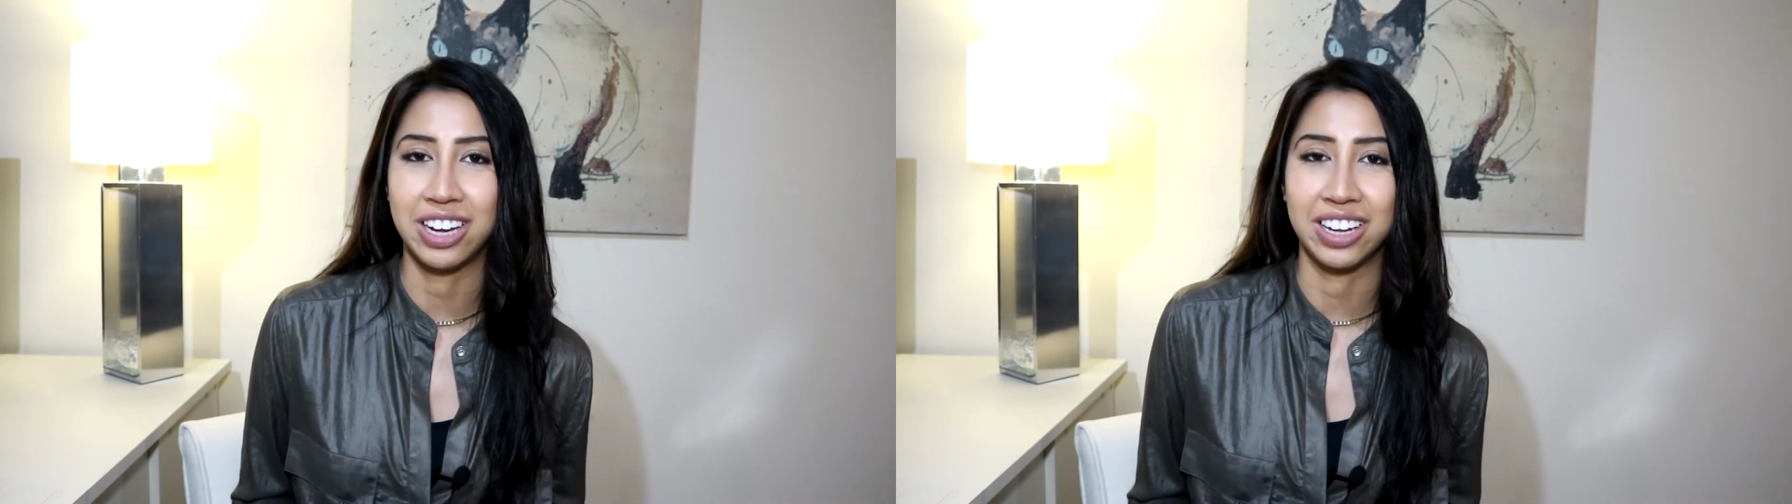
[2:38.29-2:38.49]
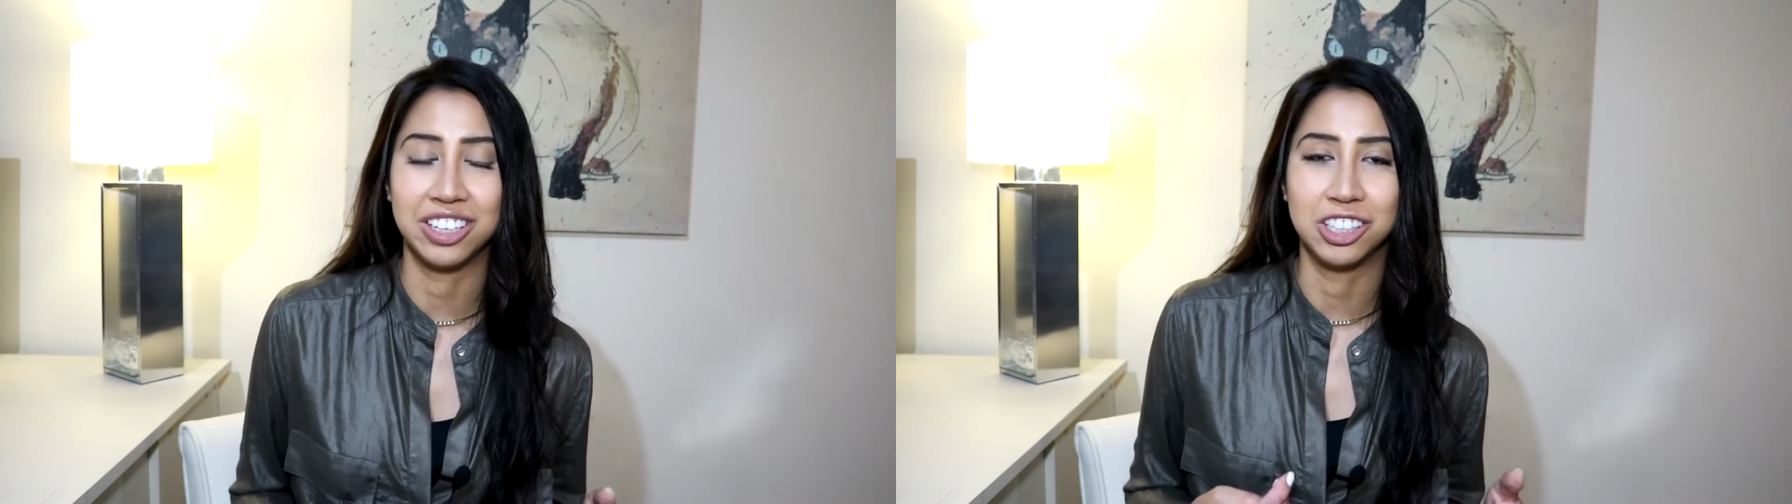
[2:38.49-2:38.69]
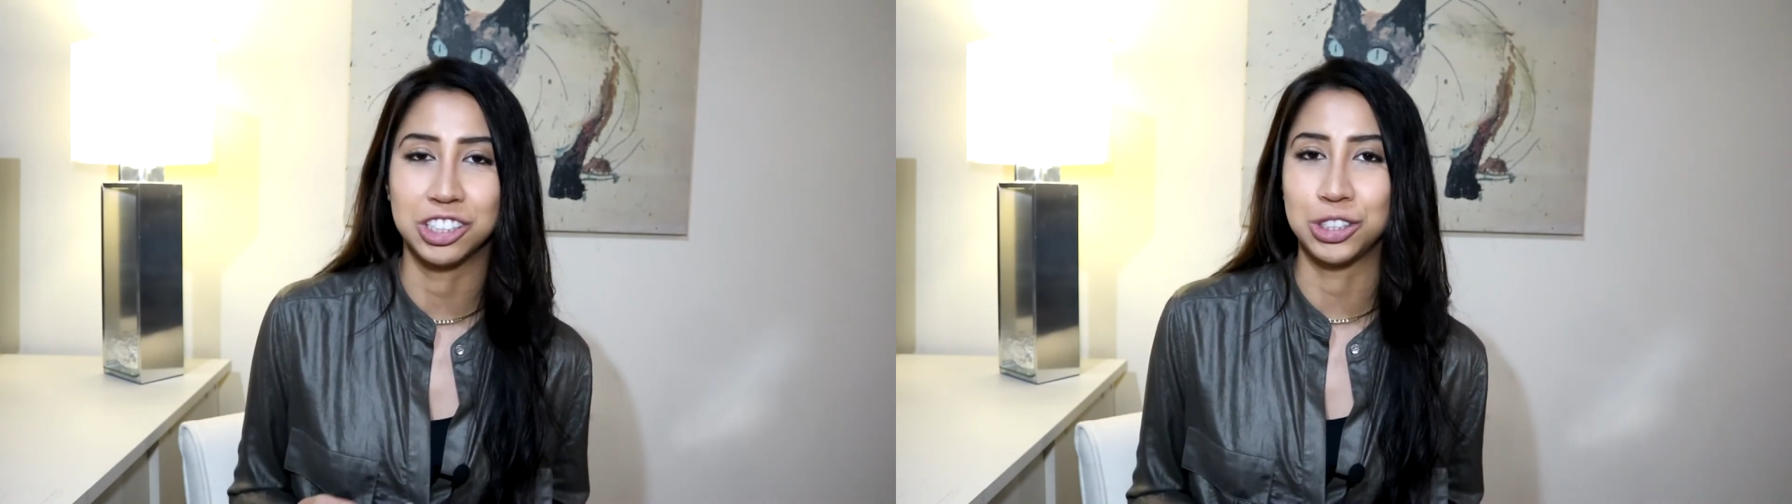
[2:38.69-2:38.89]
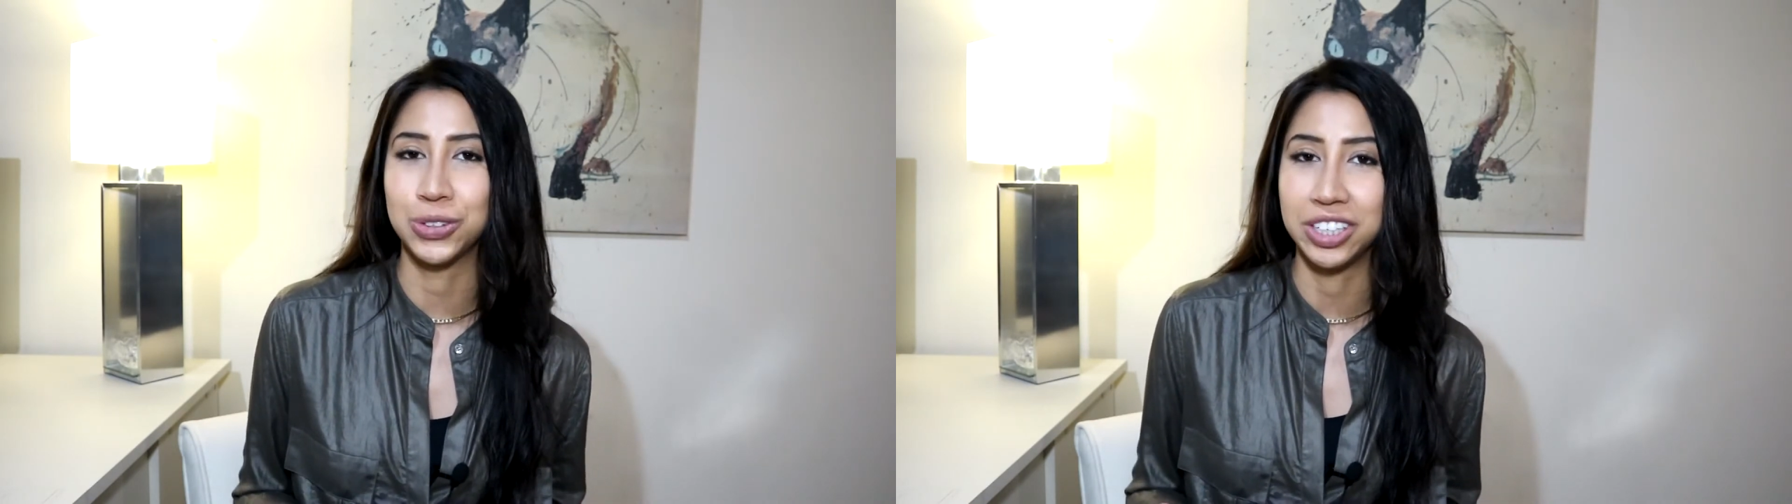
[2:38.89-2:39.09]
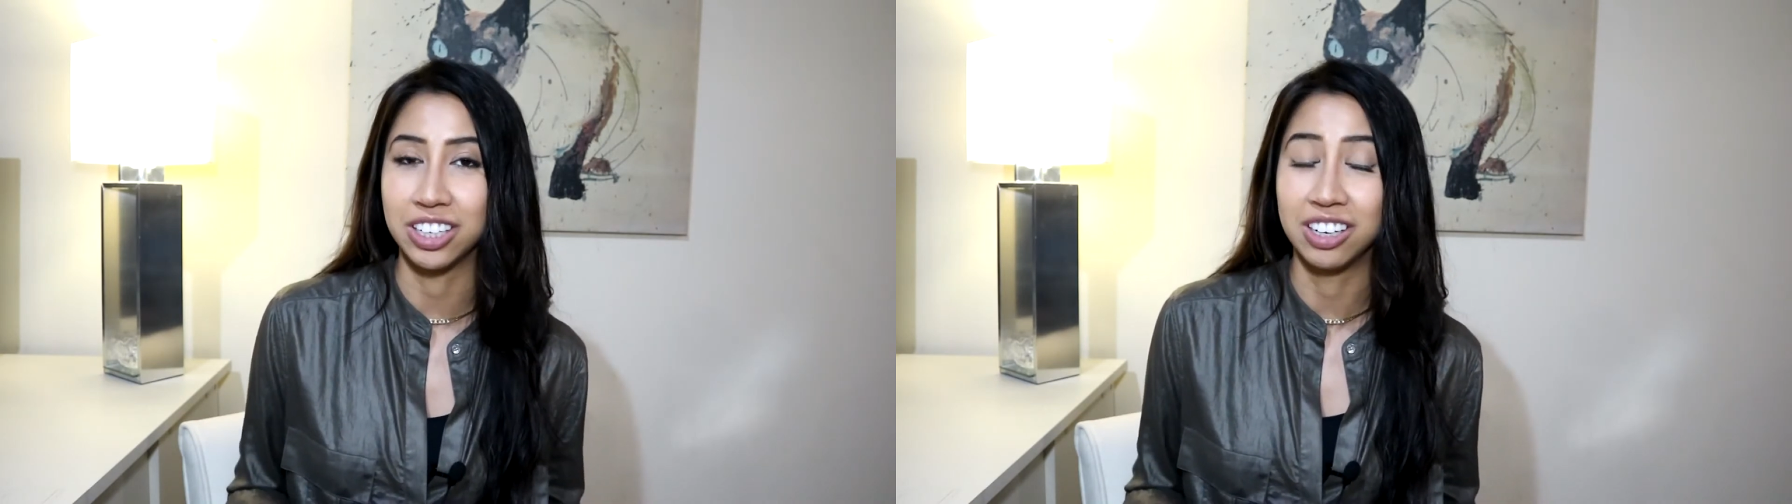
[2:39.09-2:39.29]
and they're just
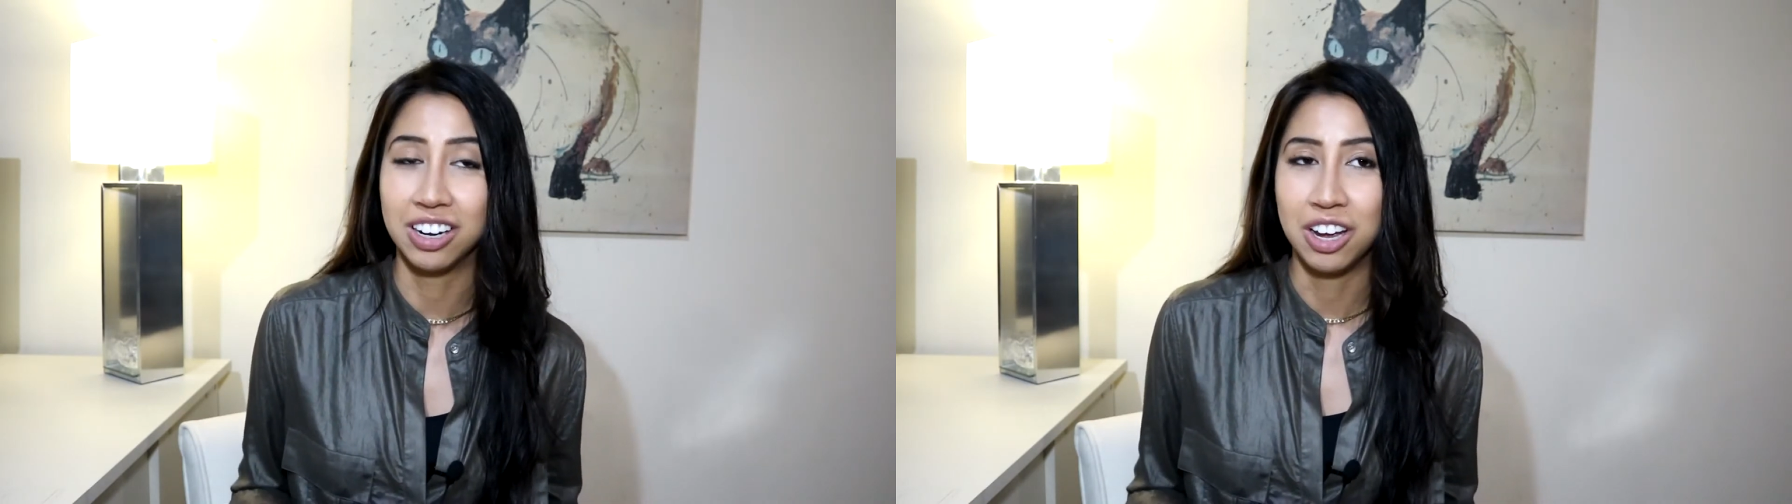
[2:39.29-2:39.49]
doing it